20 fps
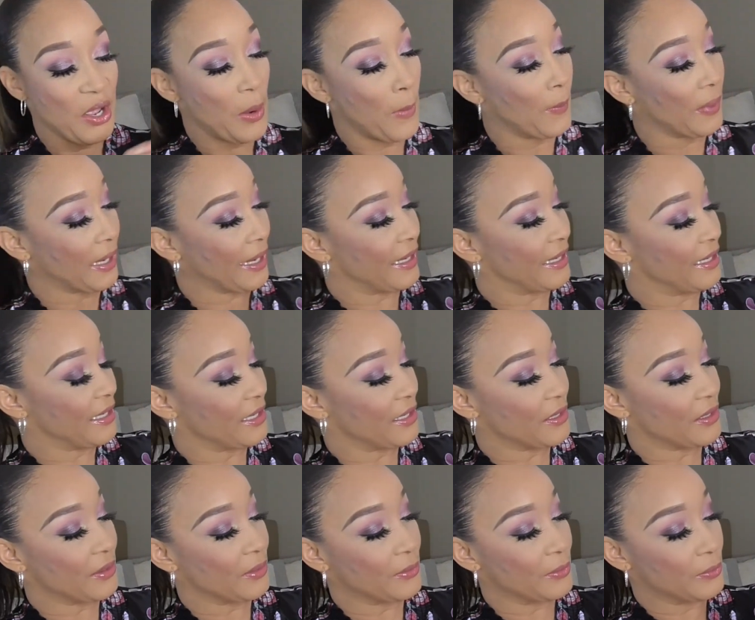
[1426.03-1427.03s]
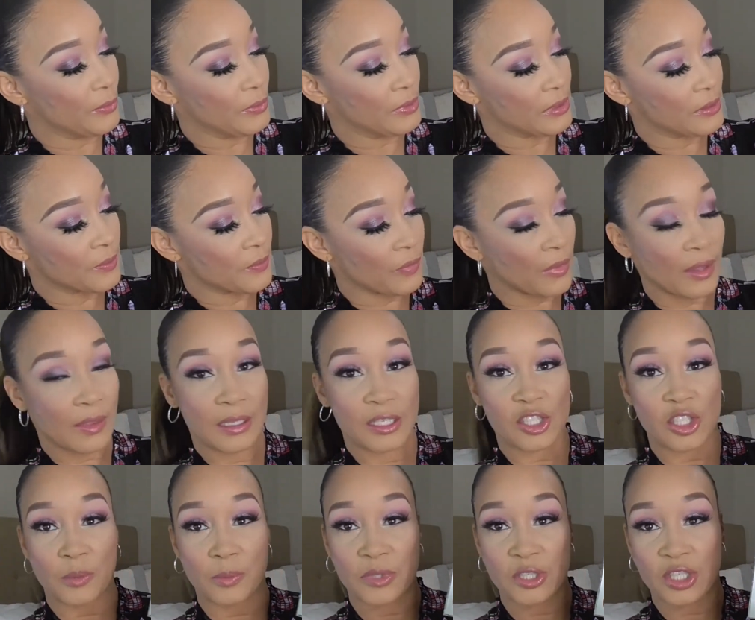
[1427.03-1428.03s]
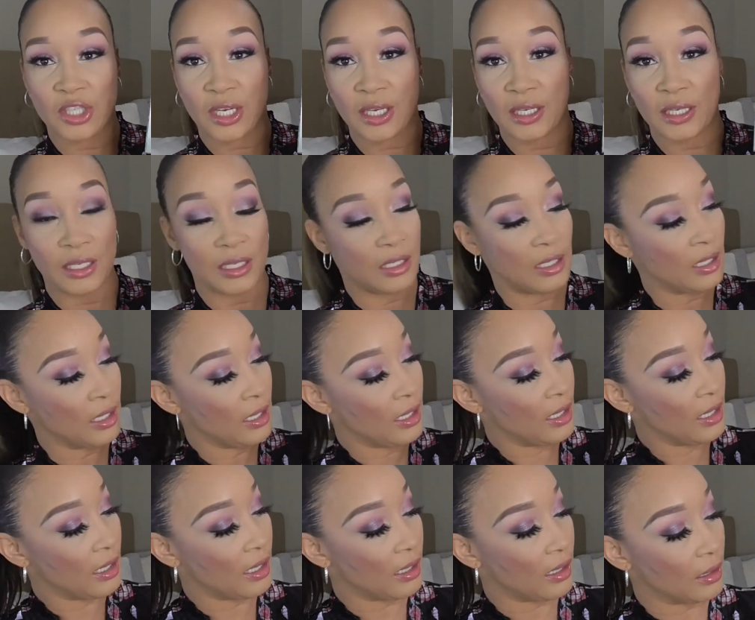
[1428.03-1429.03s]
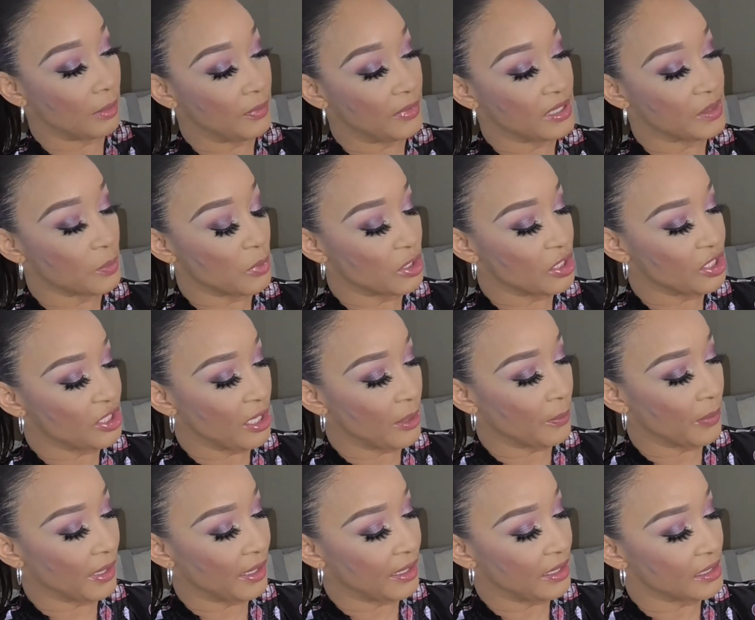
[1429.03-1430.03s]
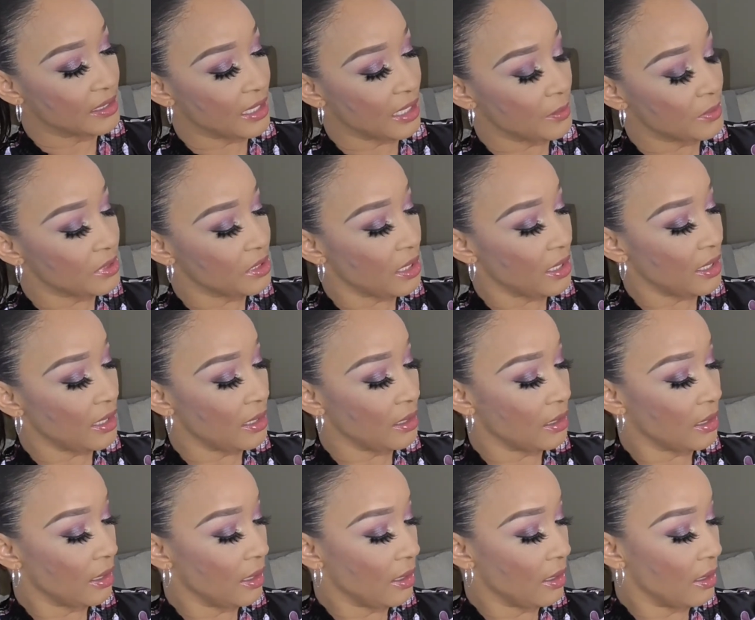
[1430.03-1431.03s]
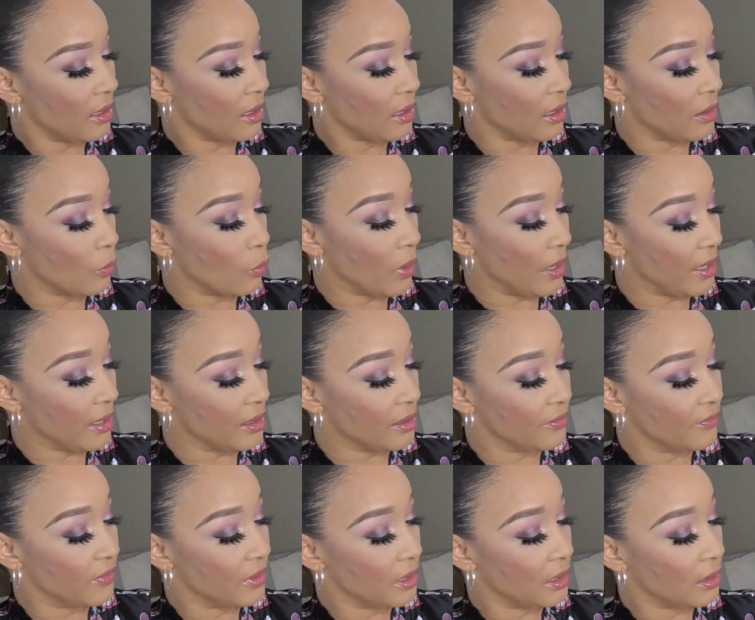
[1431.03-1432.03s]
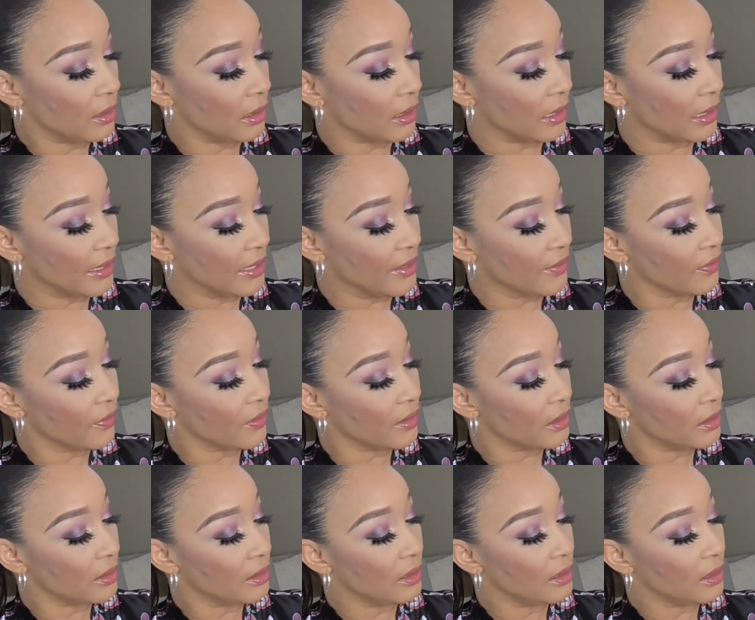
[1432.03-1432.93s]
But I did use this shimmer shade, this more champagne type shade, Wave Length.